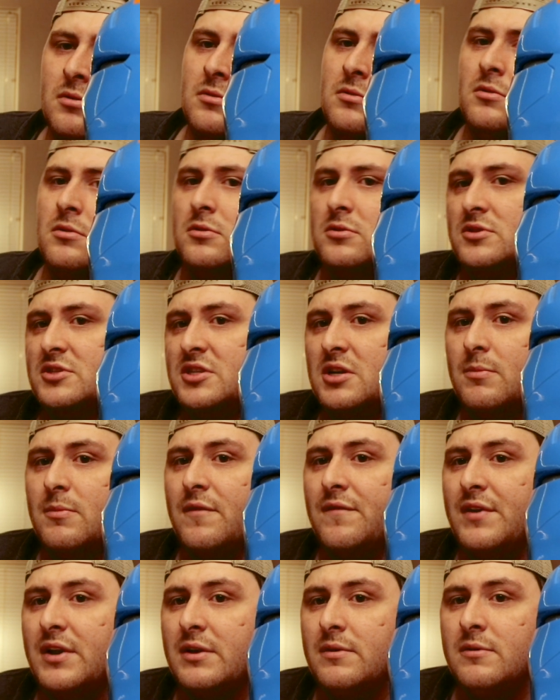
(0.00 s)
or some
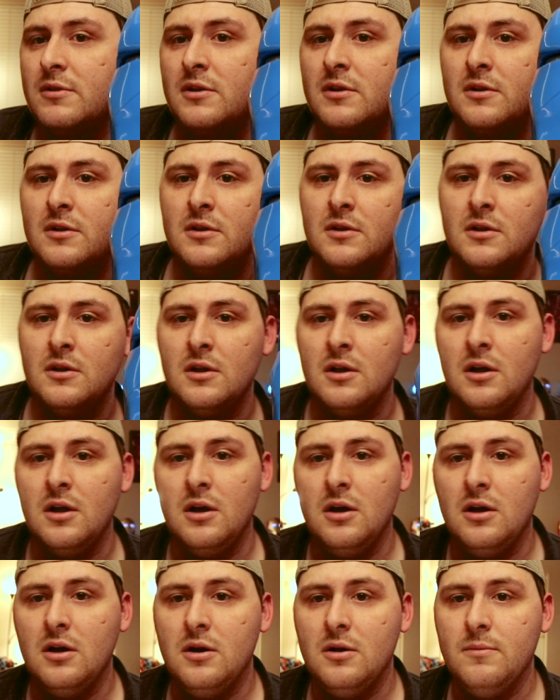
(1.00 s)
of it.
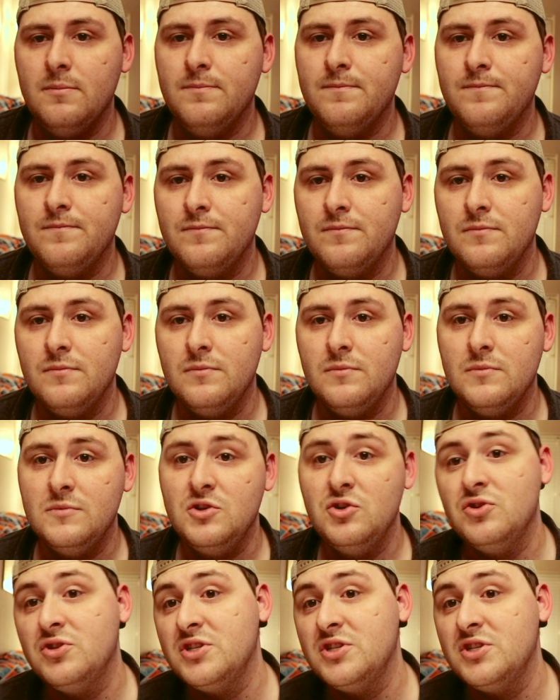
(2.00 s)
You